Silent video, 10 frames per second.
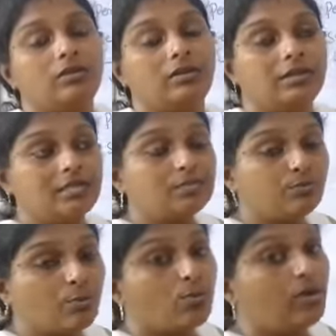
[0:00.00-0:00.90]
in a
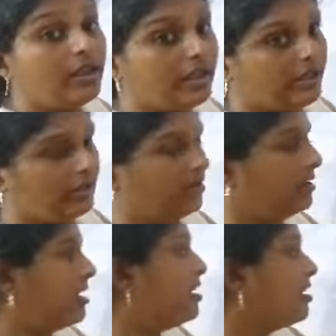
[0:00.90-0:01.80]
small
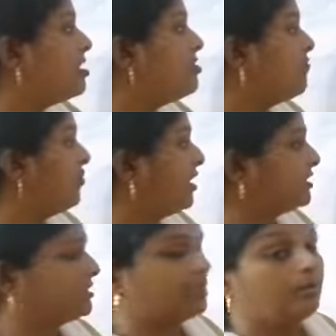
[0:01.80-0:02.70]
area. For
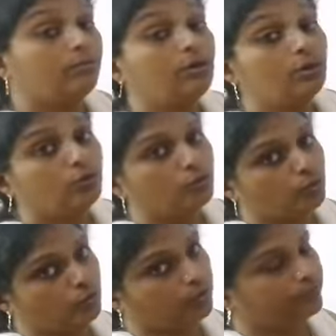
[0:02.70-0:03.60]
example,
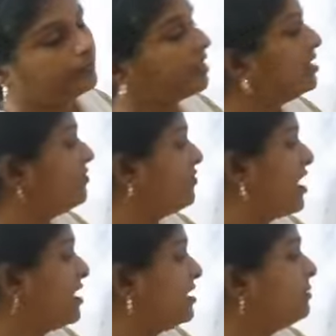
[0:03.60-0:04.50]
loop.
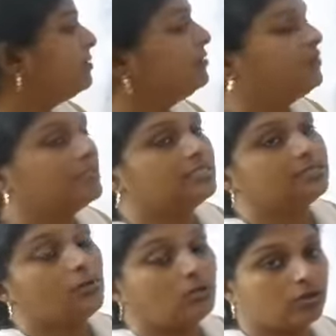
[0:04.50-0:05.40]
Variable
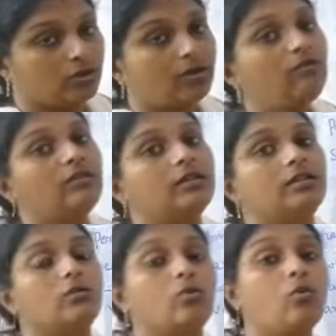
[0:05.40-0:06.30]
winds occur when
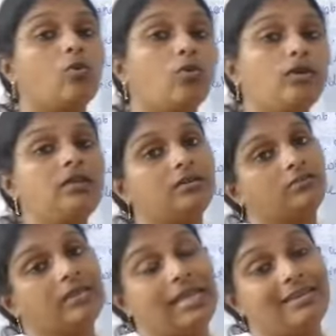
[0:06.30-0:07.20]
the cold
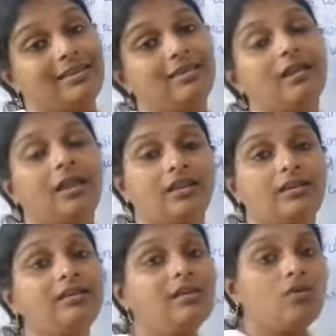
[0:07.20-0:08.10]
air
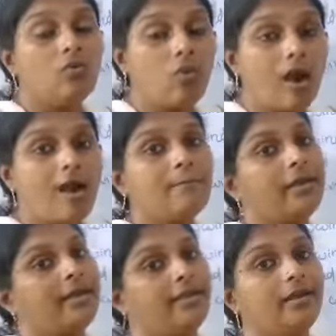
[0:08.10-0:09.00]
and
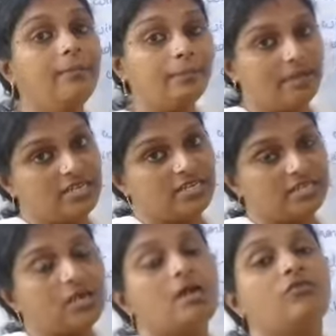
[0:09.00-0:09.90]
warm air
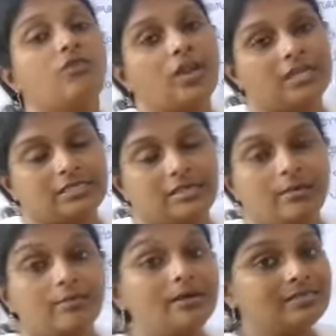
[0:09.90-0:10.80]
meet. For
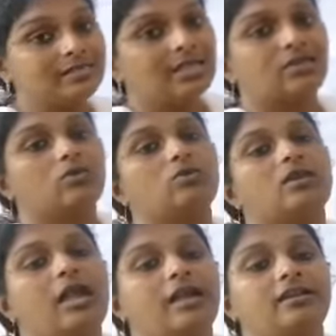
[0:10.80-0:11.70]
example,
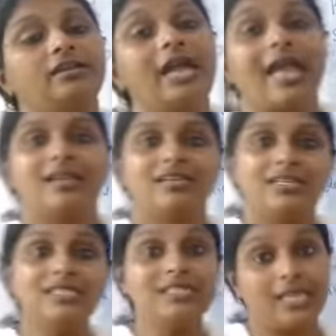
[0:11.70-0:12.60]
cyclone and
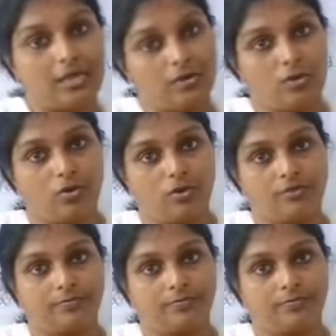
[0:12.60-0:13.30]
anticyclone.